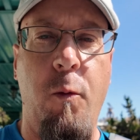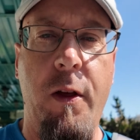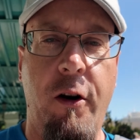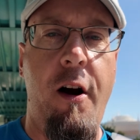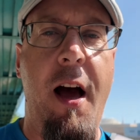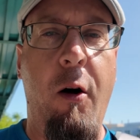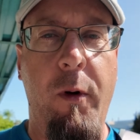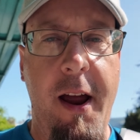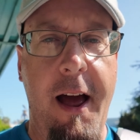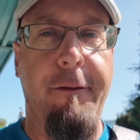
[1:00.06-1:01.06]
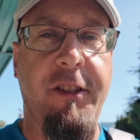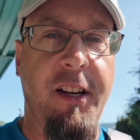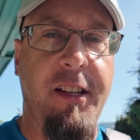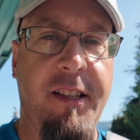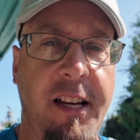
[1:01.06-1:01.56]
whether or not we have
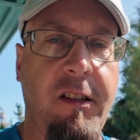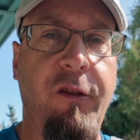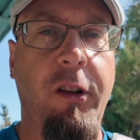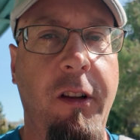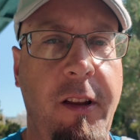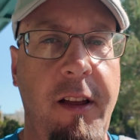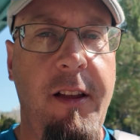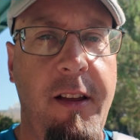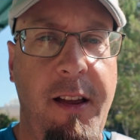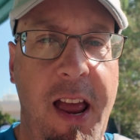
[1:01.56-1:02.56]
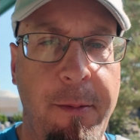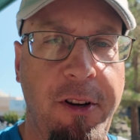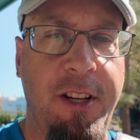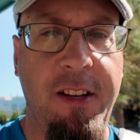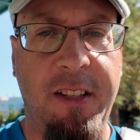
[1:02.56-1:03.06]
successful
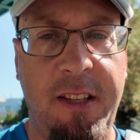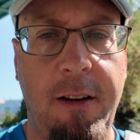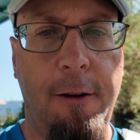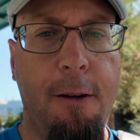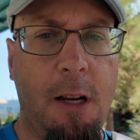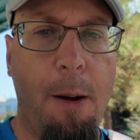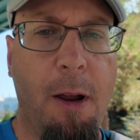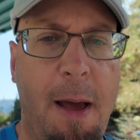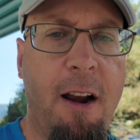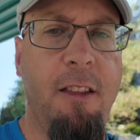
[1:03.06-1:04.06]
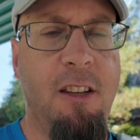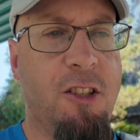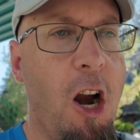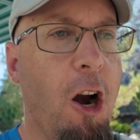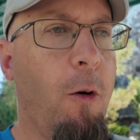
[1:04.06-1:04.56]
images coming out of these
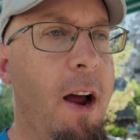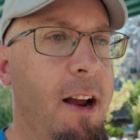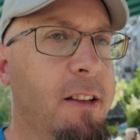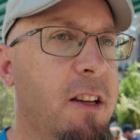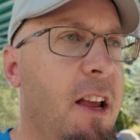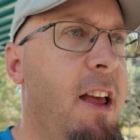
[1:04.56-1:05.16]
dark rides.